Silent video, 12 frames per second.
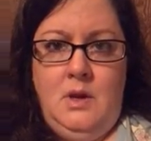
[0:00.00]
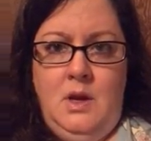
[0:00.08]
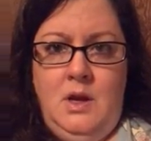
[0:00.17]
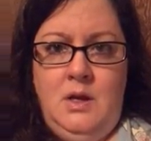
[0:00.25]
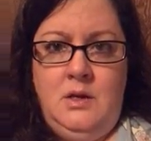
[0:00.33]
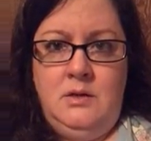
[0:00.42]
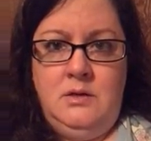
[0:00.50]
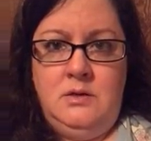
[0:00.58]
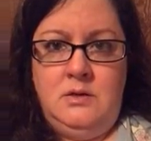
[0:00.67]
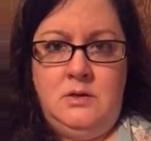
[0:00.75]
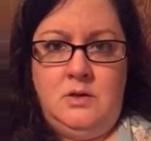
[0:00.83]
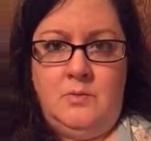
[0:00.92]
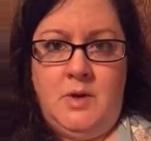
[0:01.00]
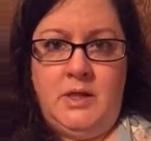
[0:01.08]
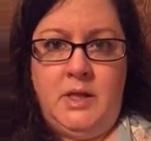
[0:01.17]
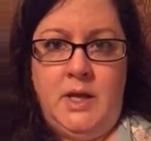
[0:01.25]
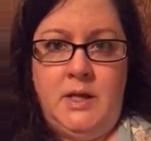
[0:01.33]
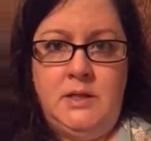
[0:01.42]
and my
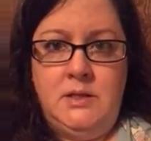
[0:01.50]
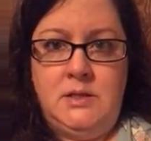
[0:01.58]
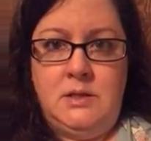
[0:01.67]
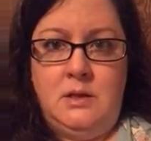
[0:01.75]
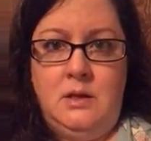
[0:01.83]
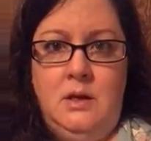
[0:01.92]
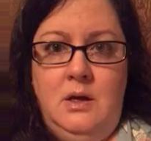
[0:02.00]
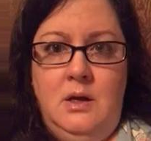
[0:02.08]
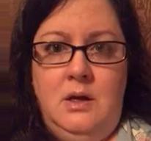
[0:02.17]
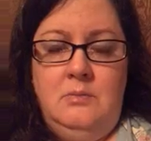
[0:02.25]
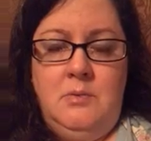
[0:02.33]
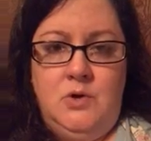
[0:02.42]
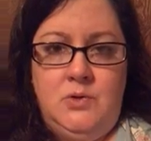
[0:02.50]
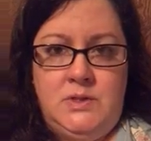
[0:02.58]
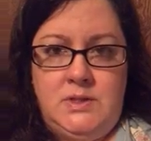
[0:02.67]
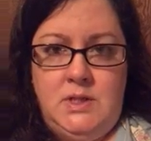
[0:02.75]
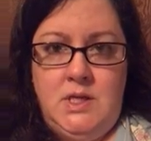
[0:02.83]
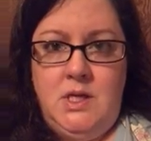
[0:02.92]
legs
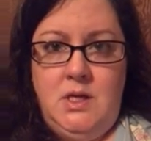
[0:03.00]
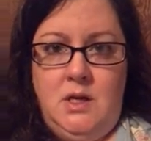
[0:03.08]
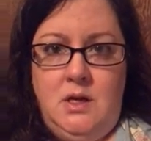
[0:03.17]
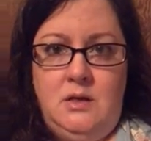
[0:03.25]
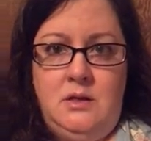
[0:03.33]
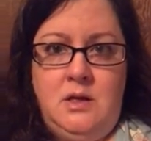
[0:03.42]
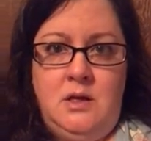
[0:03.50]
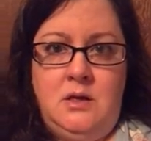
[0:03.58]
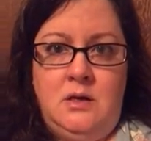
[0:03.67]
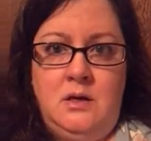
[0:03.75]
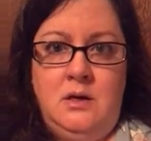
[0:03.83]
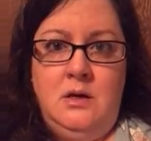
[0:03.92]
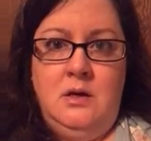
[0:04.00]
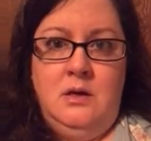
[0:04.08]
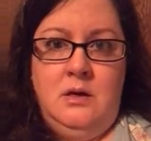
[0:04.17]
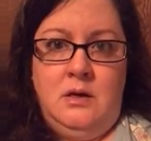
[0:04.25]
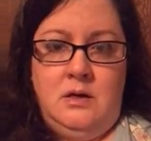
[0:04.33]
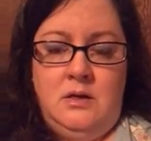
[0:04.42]
mostly, and then
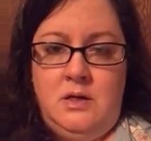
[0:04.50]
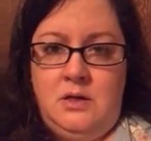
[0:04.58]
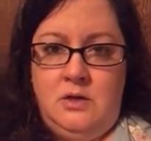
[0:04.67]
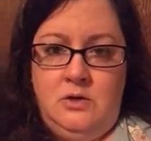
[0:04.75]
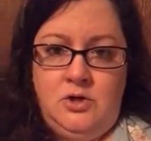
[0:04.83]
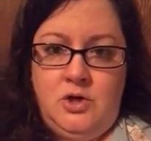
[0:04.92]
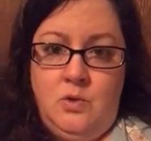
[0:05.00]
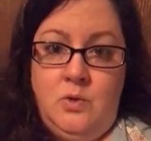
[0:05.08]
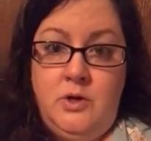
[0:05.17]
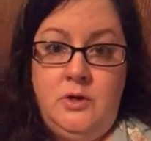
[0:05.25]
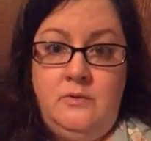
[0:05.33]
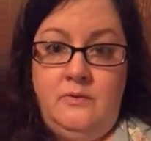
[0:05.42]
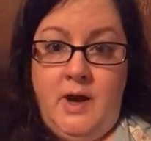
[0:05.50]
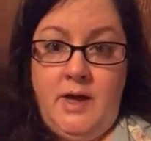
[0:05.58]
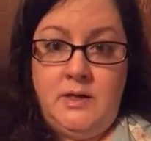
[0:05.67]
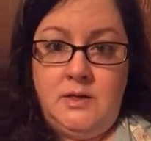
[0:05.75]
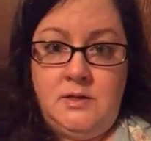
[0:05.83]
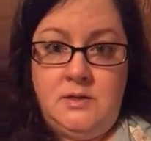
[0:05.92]
it'll show where the
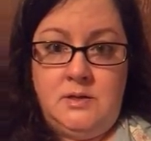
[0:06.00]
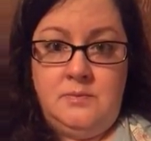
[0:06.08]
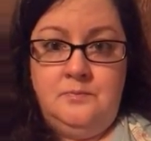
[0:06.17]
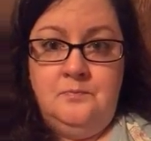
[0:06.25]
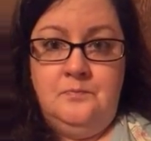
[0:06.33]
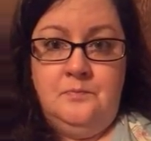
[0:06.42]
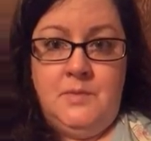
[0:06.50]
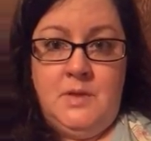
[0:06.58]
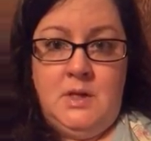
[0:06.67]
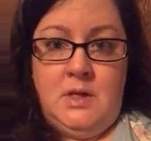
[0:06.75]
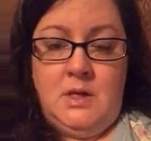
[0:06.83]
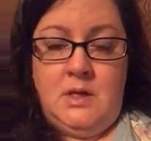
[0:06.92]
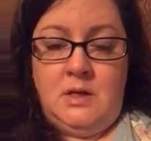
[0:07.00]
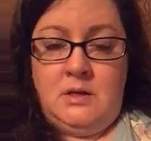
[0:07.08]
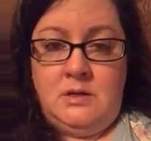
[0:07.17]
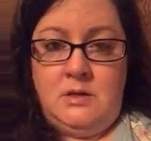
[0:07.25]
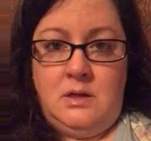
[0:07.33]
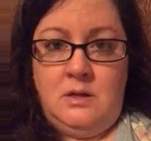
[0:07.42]
fat is.
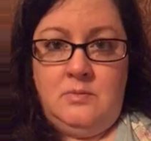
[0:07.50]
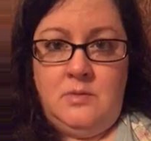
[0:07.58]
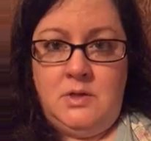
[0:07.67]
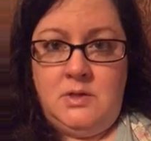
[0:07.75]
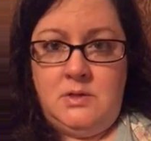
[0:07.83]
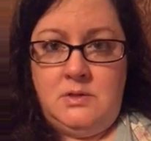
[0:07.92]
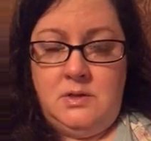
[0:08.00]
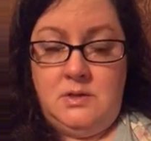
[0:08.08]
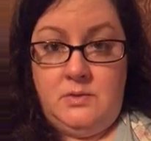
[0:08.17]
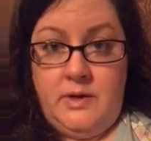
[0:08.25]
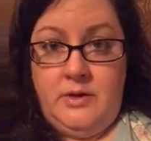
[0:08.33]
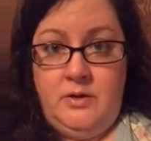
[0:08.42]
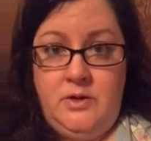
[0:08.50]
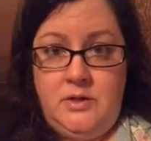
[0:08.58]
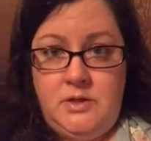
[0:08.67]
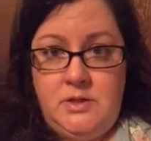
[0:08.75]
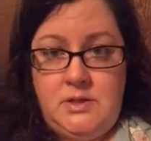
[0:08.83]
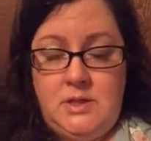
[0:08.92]
And it's rather
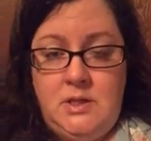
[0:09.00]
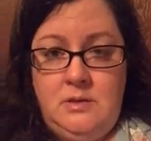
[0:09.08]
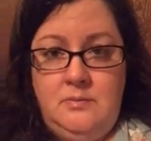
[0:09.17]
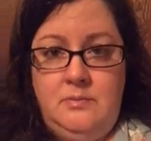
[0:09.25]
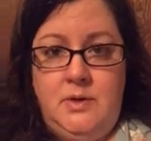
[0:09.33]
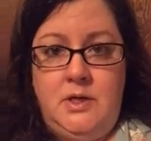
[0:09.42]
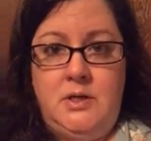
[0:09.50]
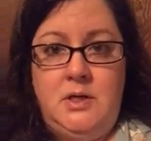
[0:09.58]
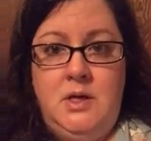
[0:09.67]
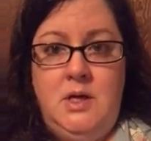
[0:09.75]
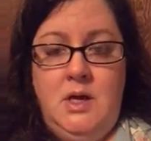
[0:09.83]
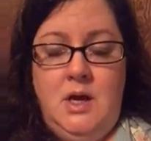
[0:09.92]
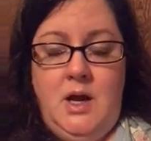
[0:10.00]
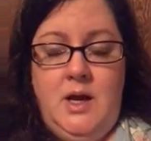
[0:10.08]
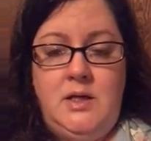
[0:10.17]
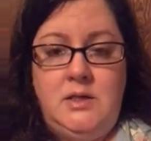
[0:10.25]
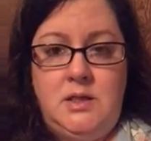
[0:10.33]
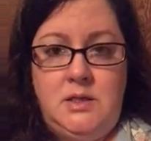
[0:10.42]
interesting. But I
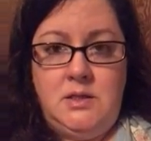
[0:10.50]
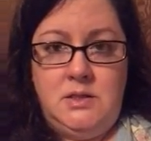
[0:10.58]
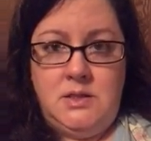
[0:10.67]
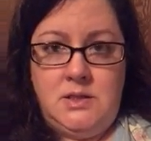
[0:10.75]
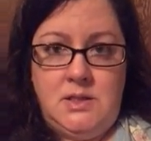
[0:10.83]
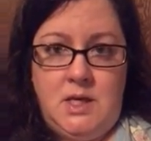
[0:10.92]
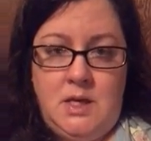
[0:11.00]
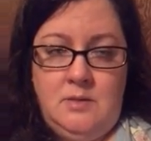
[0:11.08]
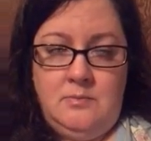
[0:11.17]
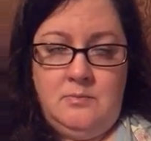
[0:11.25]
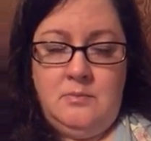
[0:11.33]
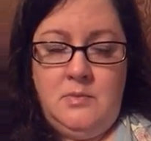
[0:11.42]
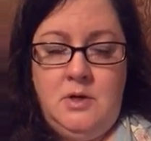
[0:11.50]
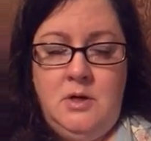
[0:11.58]
had it done in the same